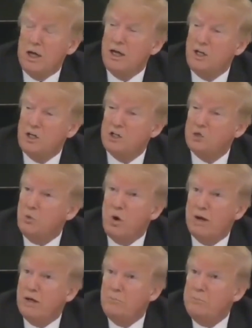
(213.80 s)
And he just
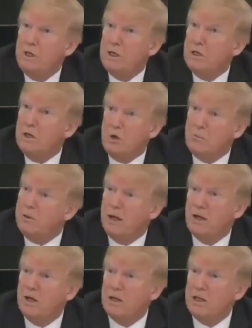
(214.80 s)
wanted me to know
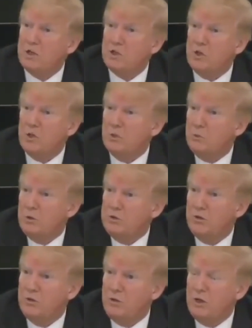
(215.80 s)
about it. That's all. It
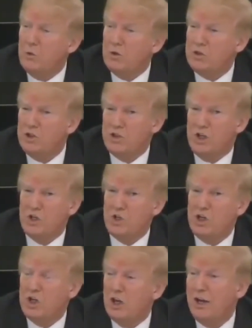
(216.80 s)
wasn't, he wasn't saying,
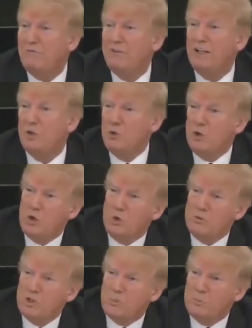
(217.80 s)
gee, could I have dinner with
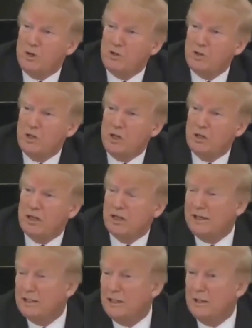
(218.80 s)
you, Mr. President? I'd
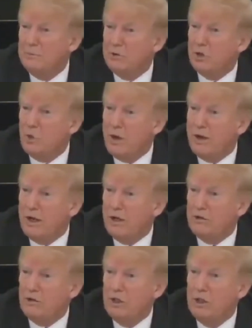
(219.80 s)
like to come to the White
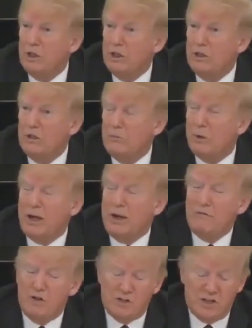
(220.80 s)
House. But
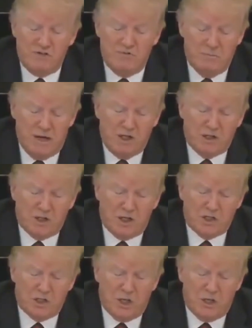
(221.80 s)
I've received many
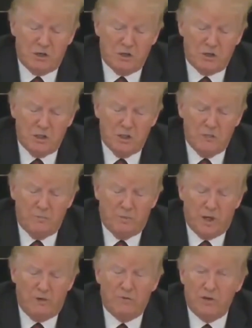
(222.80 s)
such letters.
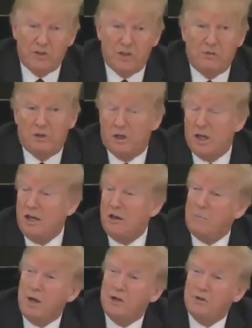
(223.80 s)
I've received a lot
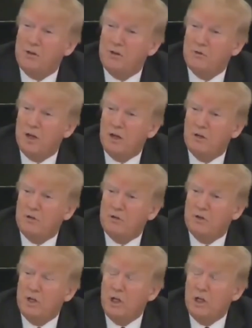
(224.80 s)
of positive
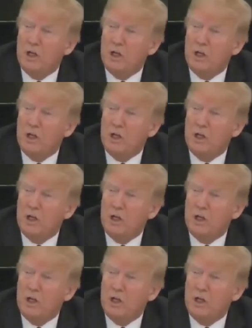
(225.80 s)
letters.